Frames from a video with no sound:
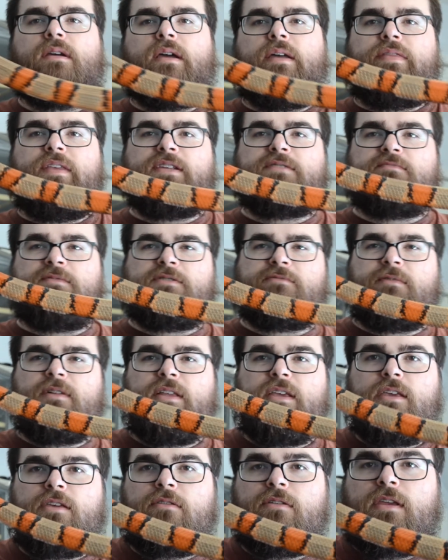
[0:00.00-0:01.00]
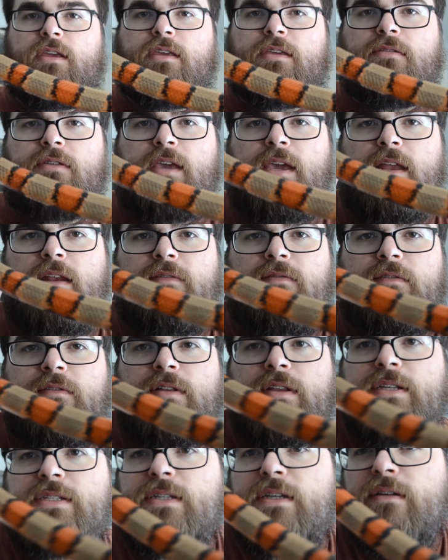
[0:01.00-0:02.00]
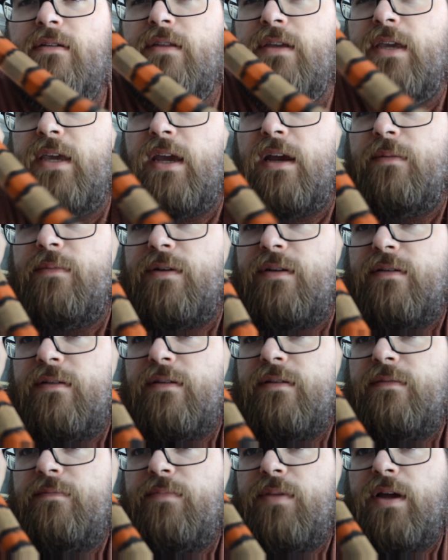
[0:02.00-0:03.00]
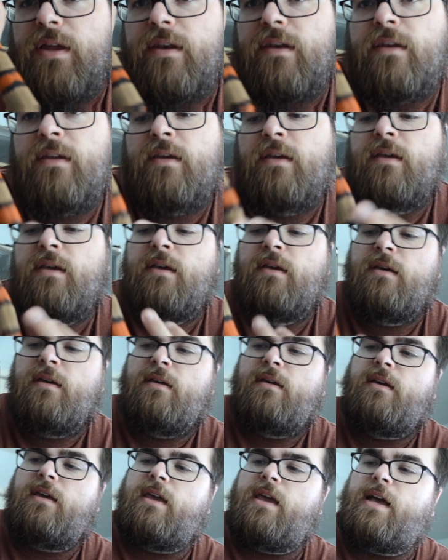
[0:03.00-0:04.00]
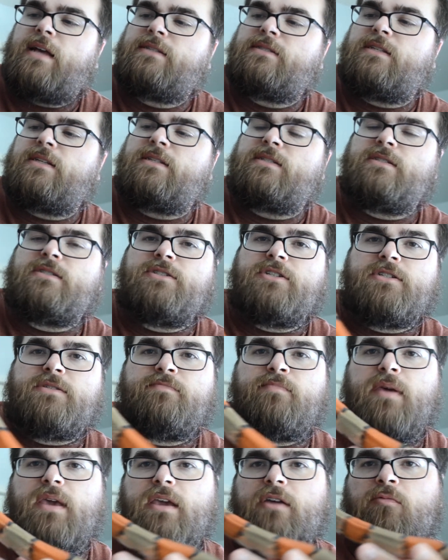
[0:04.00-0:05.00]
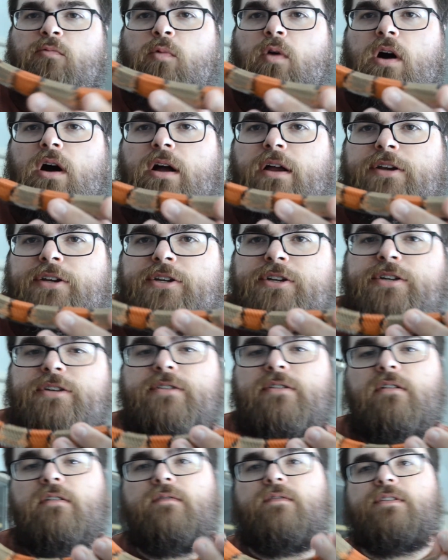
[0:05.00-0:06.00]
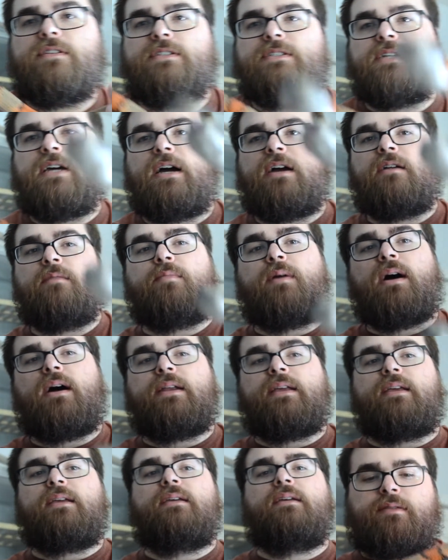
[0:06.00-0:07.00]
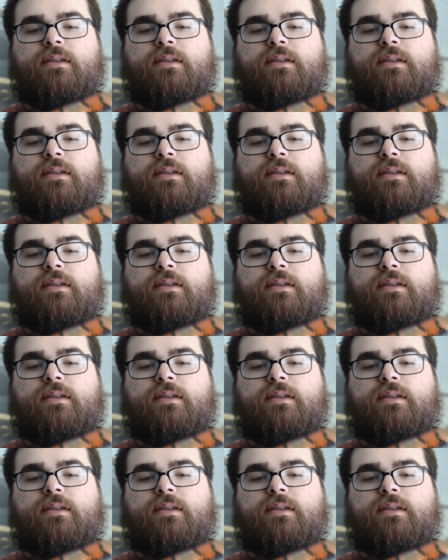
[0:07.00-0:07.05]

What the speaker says: And this one's really unique. You can't even really see it on the camera, but he has this just pink wash over his entire body.